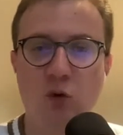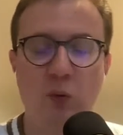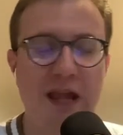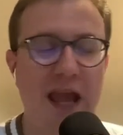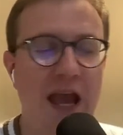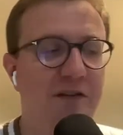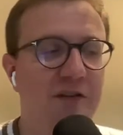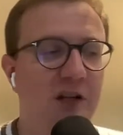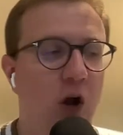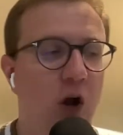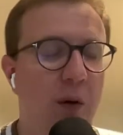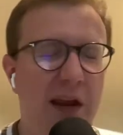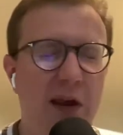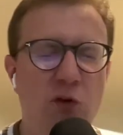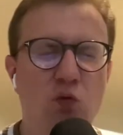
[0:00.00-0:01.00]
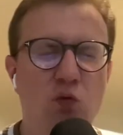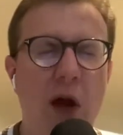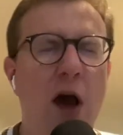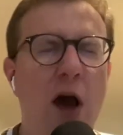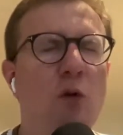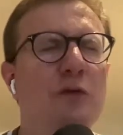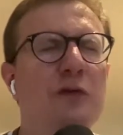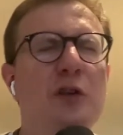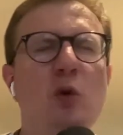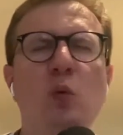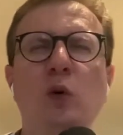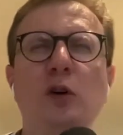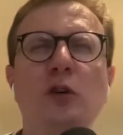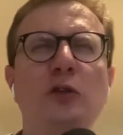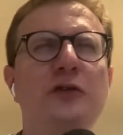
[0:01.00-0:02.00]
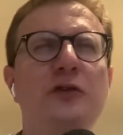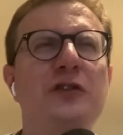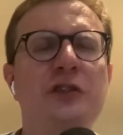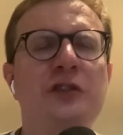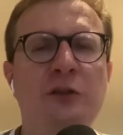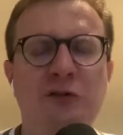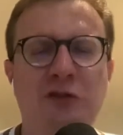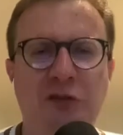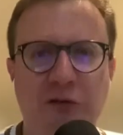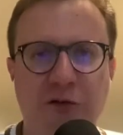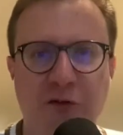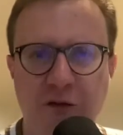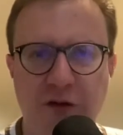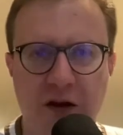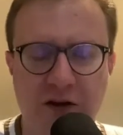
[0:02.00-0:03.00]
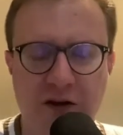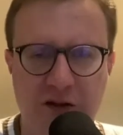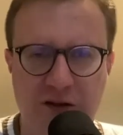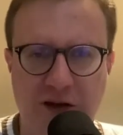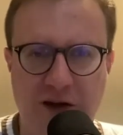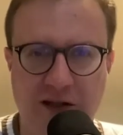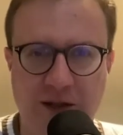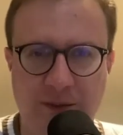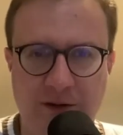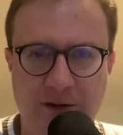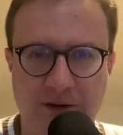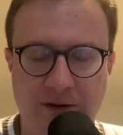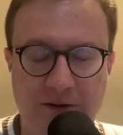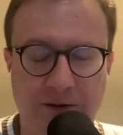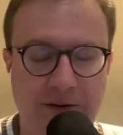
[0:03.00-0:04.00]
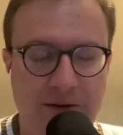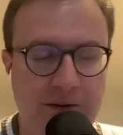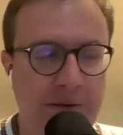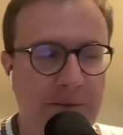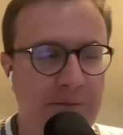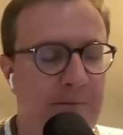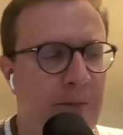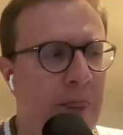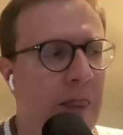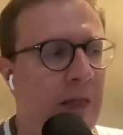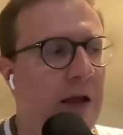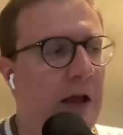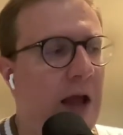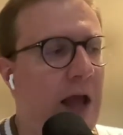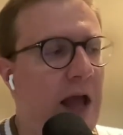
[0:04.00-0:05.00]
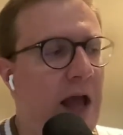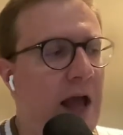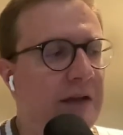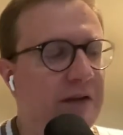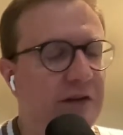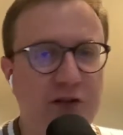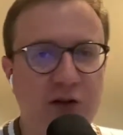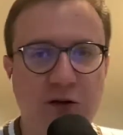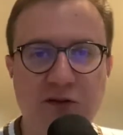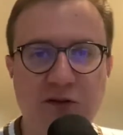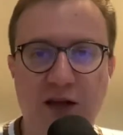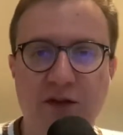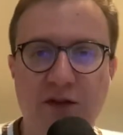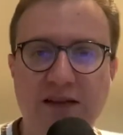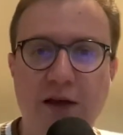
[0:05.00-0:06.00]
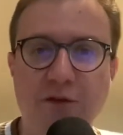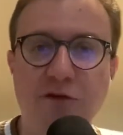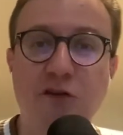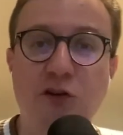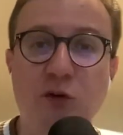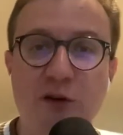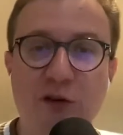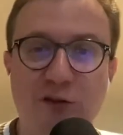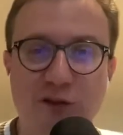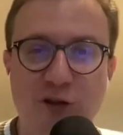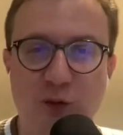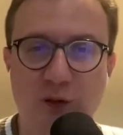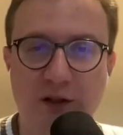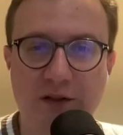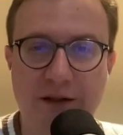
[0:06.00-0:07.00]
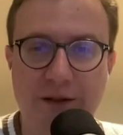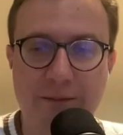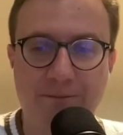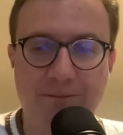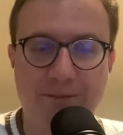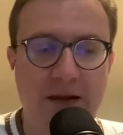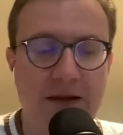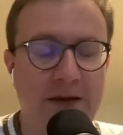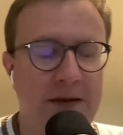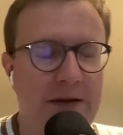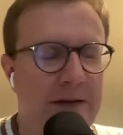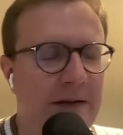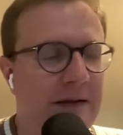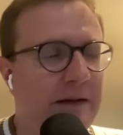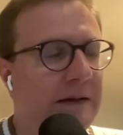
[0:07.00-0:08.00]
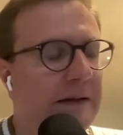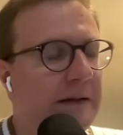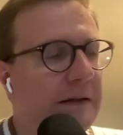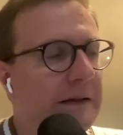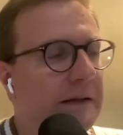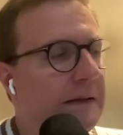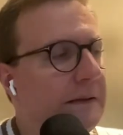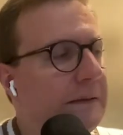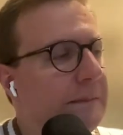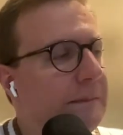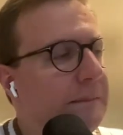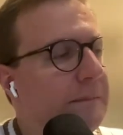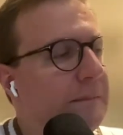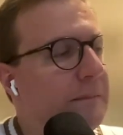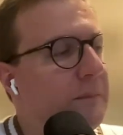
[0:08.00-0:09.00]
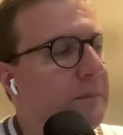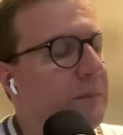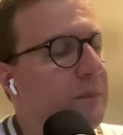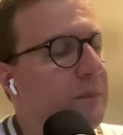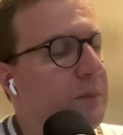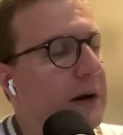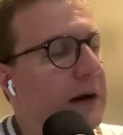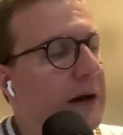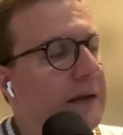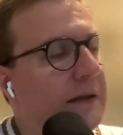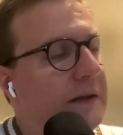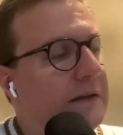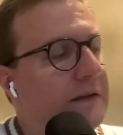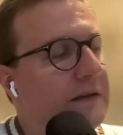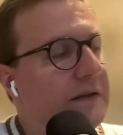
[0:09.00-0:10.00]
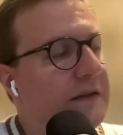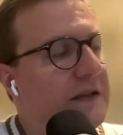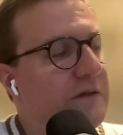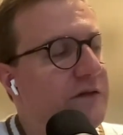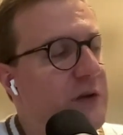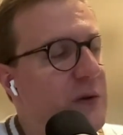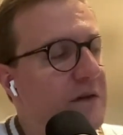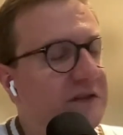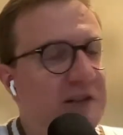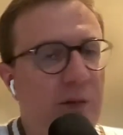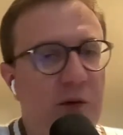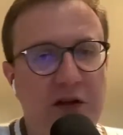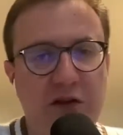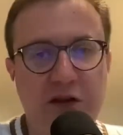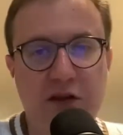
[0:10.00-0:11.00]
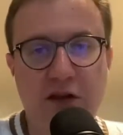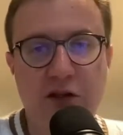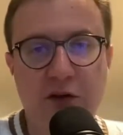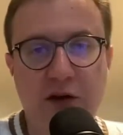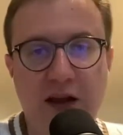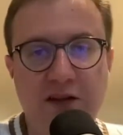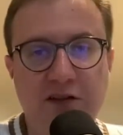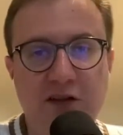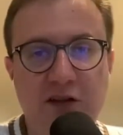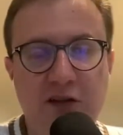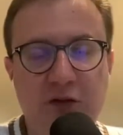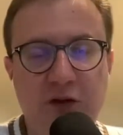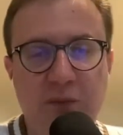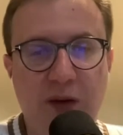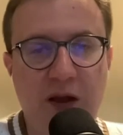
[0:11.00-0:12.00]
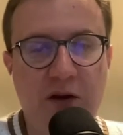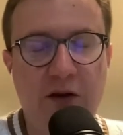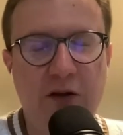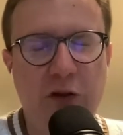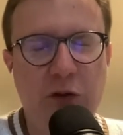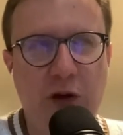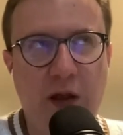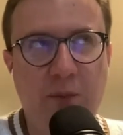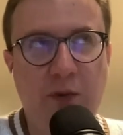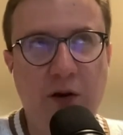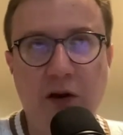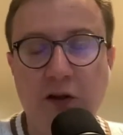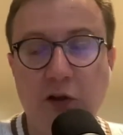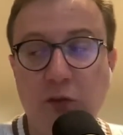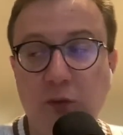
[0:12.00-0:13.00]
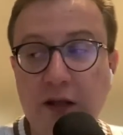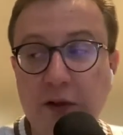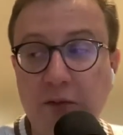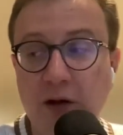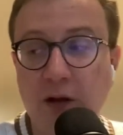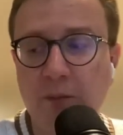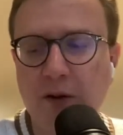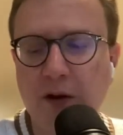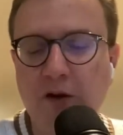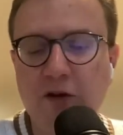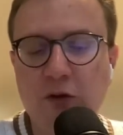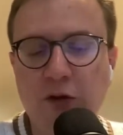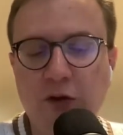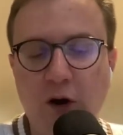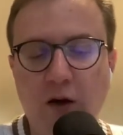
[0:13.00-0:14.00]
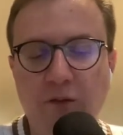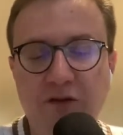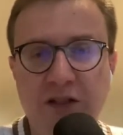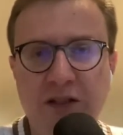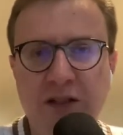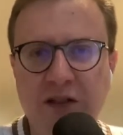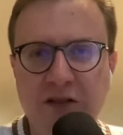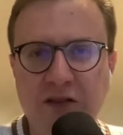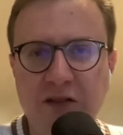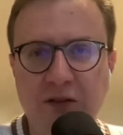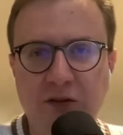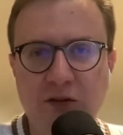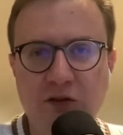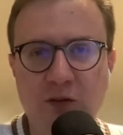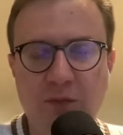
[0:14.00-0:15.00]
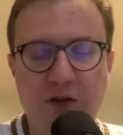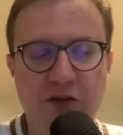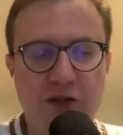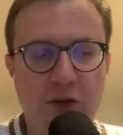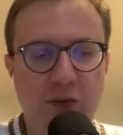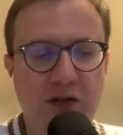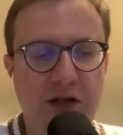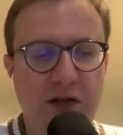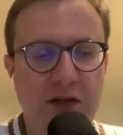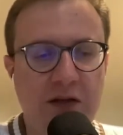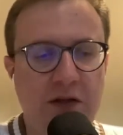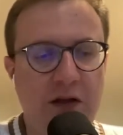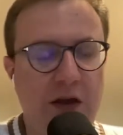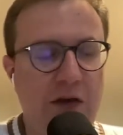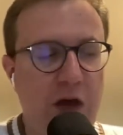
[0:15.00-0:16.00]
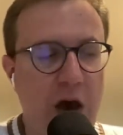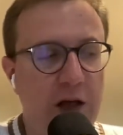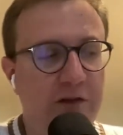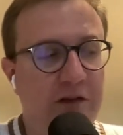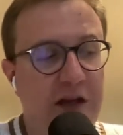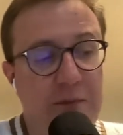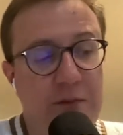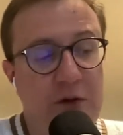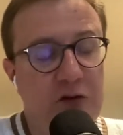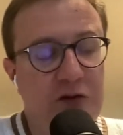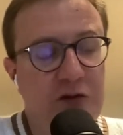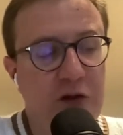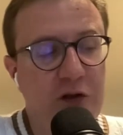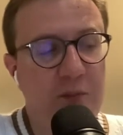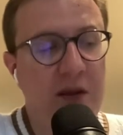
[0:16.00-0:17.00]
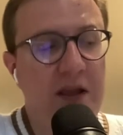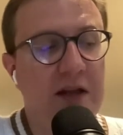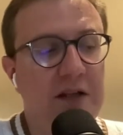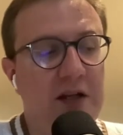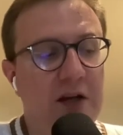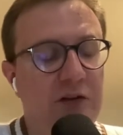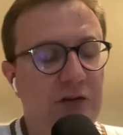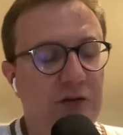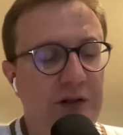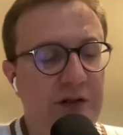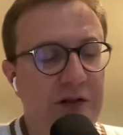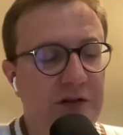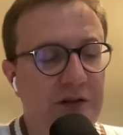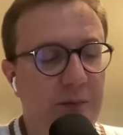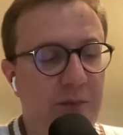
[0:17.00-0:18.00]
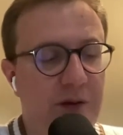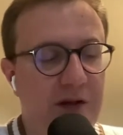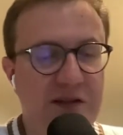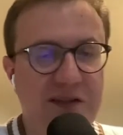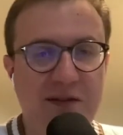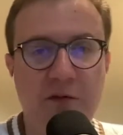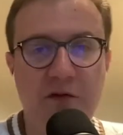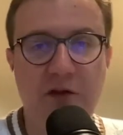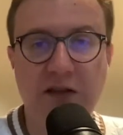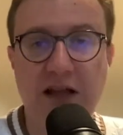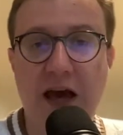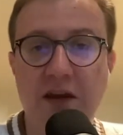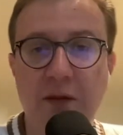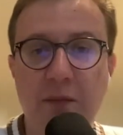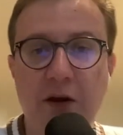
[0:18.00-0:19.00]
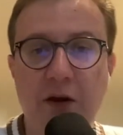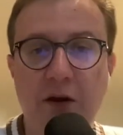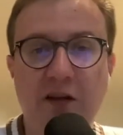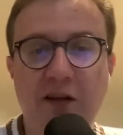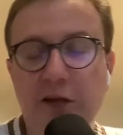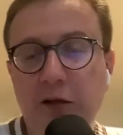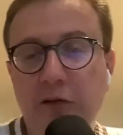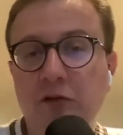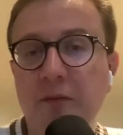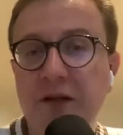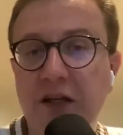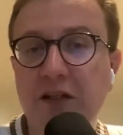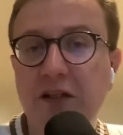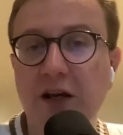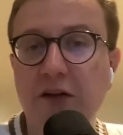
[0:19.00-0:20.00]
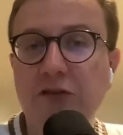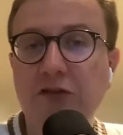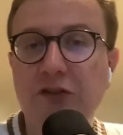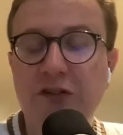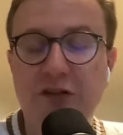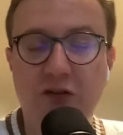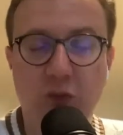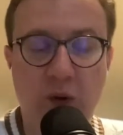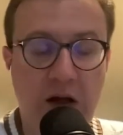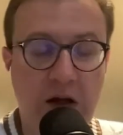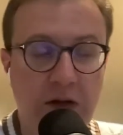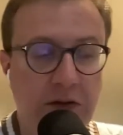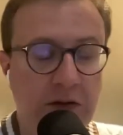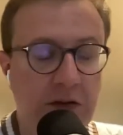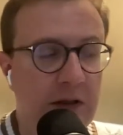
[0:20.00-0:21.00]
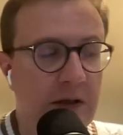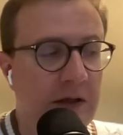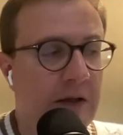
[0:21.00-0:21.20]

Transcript: We had to go on a round the world search for various documents. And it turns out they left two years too early. Um, but if you have someone in the in your ancestry, parent, grandparent, great grandparent, you can often get citizenship as you did, not only in most European countries, but in some of the Latin American and Caribbean countries as well.